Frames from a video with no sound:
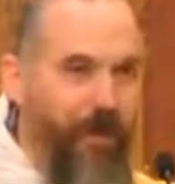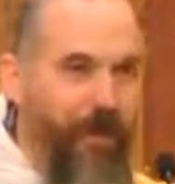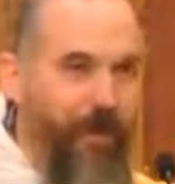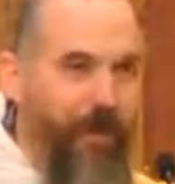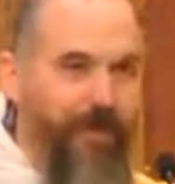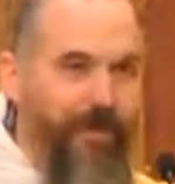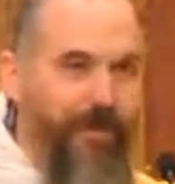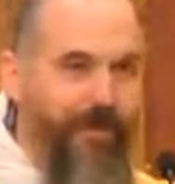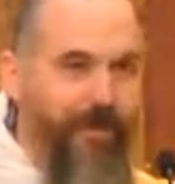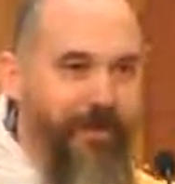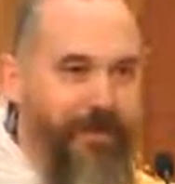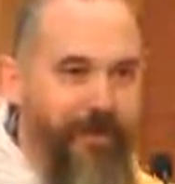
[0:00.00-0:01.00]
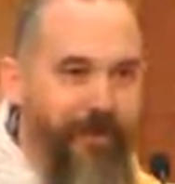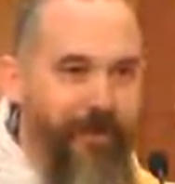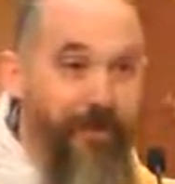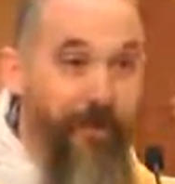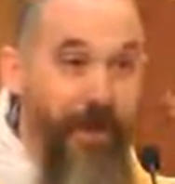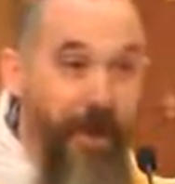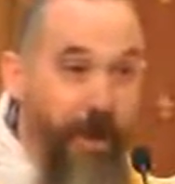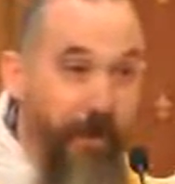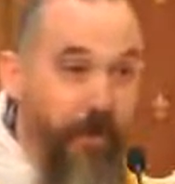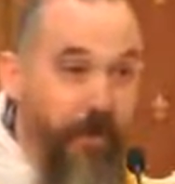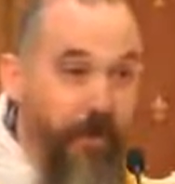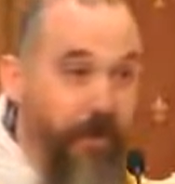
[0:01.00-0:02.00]
All these things that have
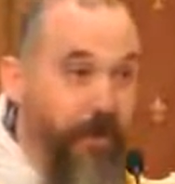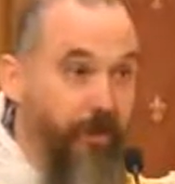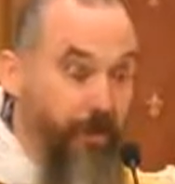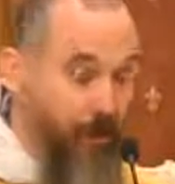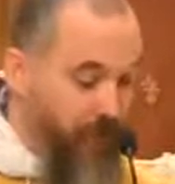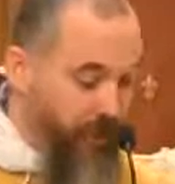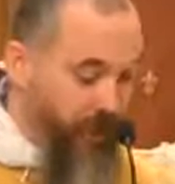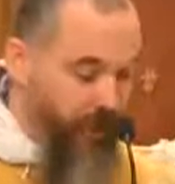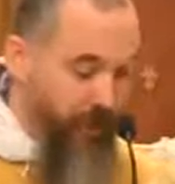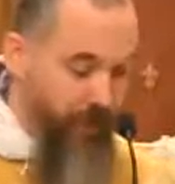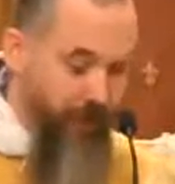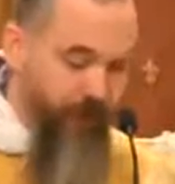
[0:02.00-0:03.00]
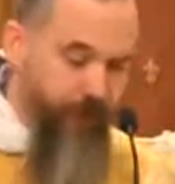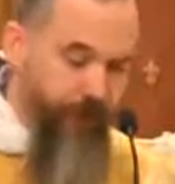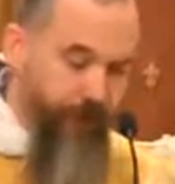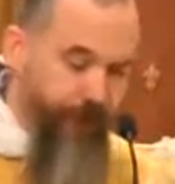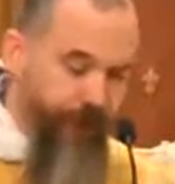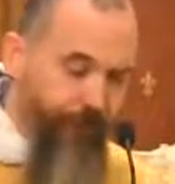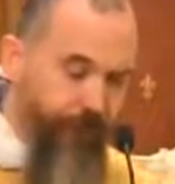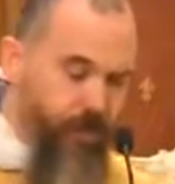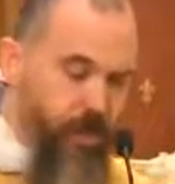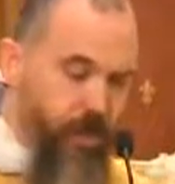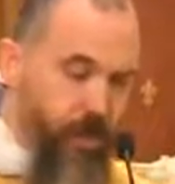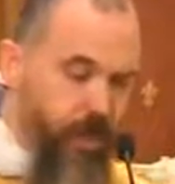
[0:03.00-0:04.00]
happened and we're reflecting on.
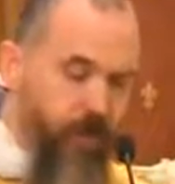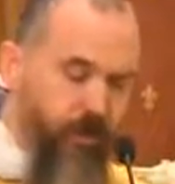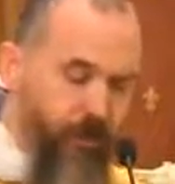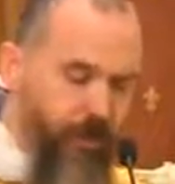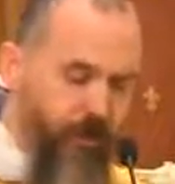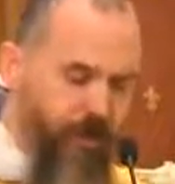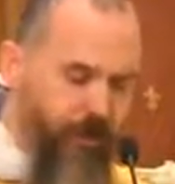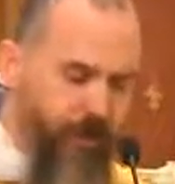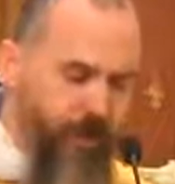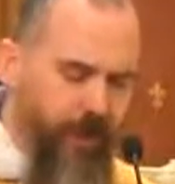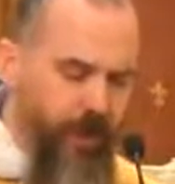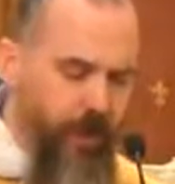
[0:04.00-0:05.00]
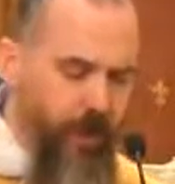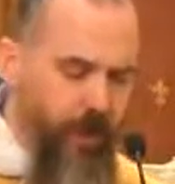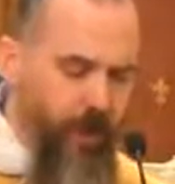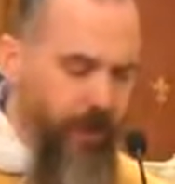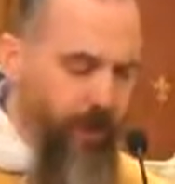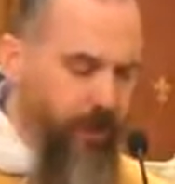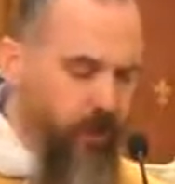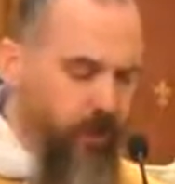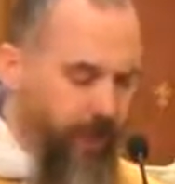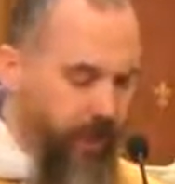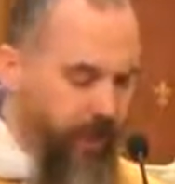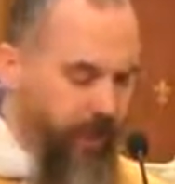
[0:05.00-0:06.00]
So it's happening, things
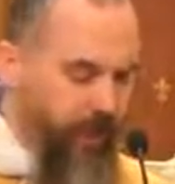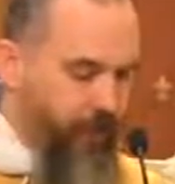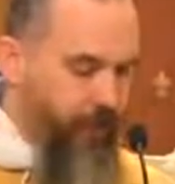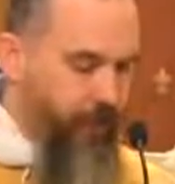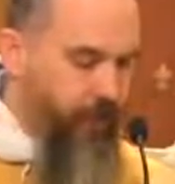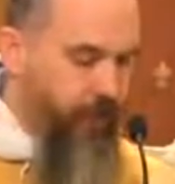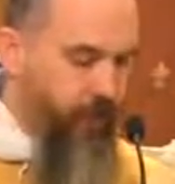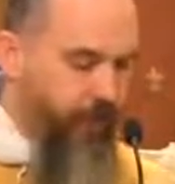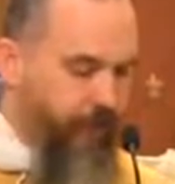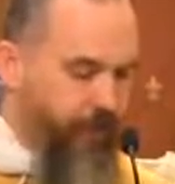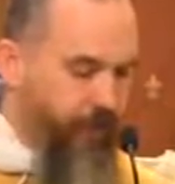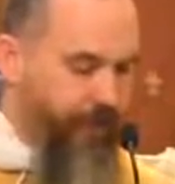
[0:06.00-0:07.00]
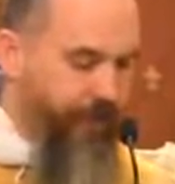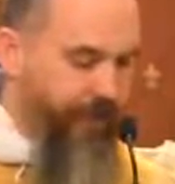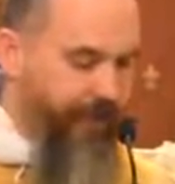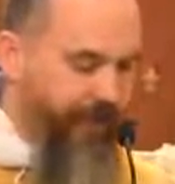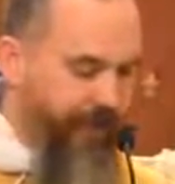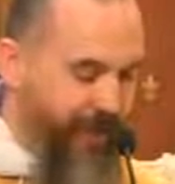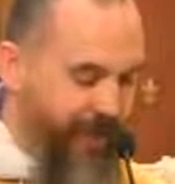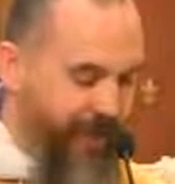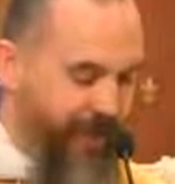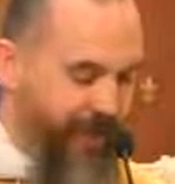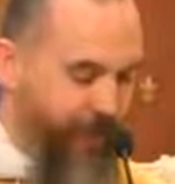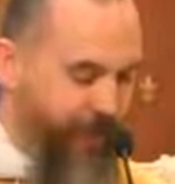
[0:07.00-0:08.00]
are actually happening very rapidly.
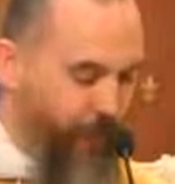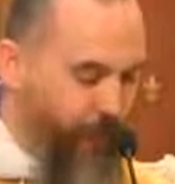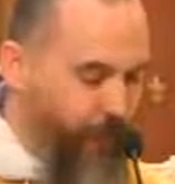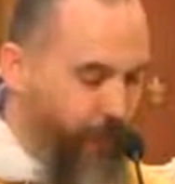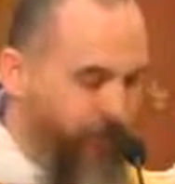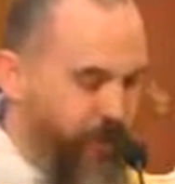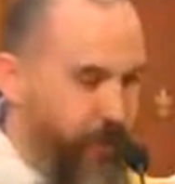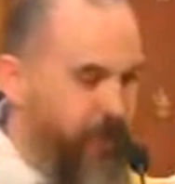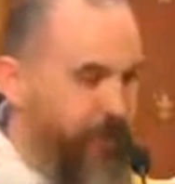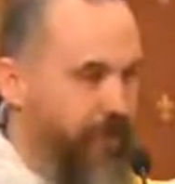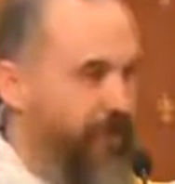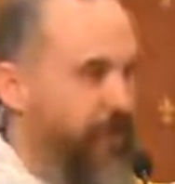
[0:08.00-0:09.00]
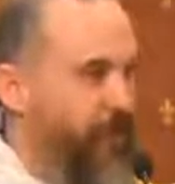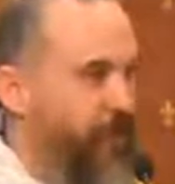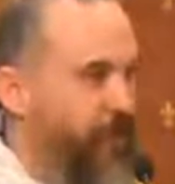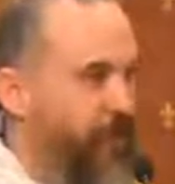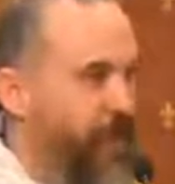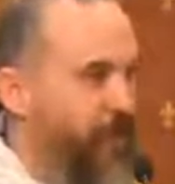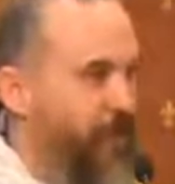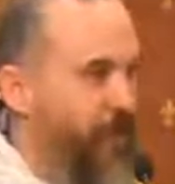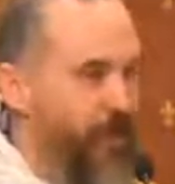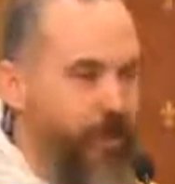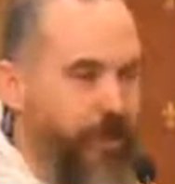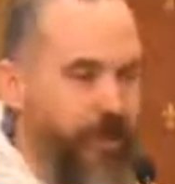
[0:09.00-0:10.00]
Um, one can perhaps
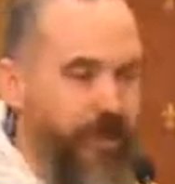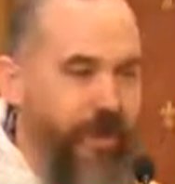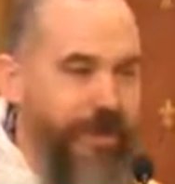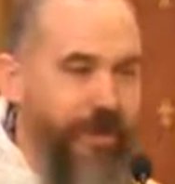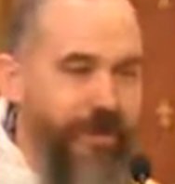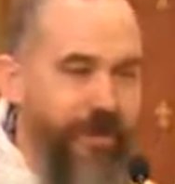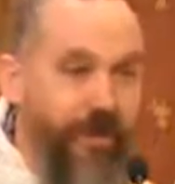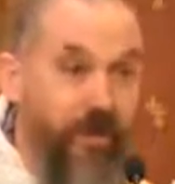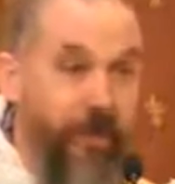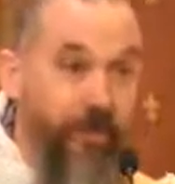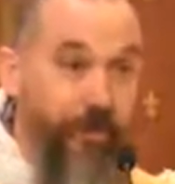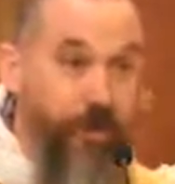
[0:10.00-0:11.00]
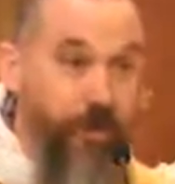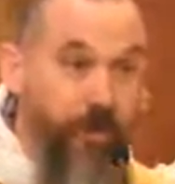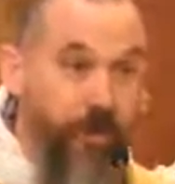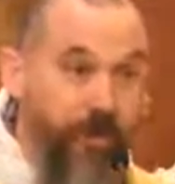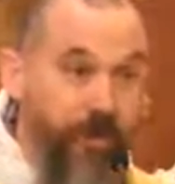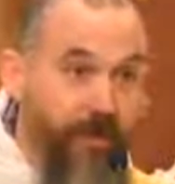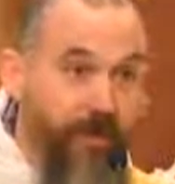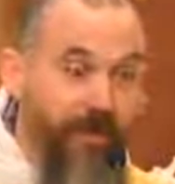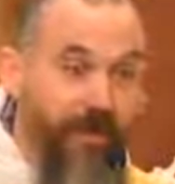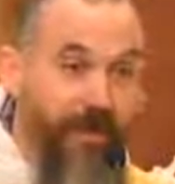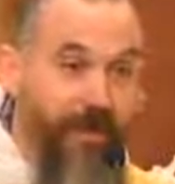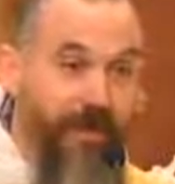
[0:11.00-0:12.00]
appreciate the confusion
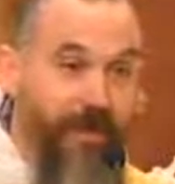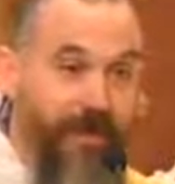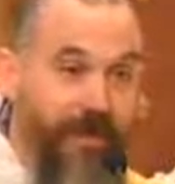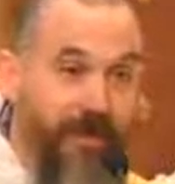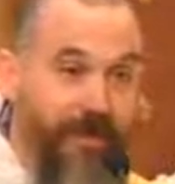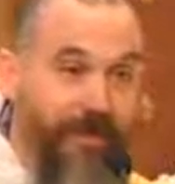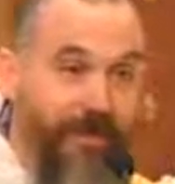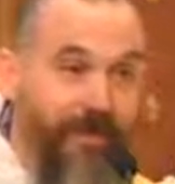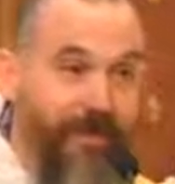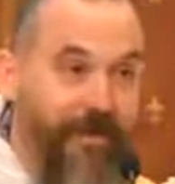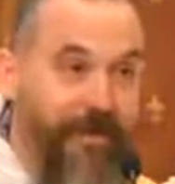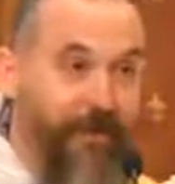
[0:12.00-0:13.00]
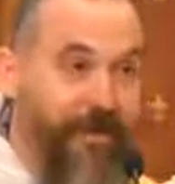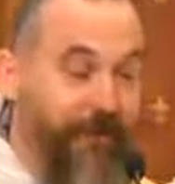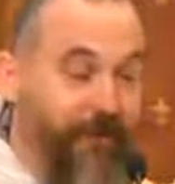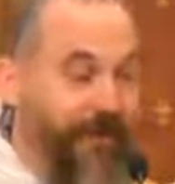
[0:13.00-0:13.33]
uh, that the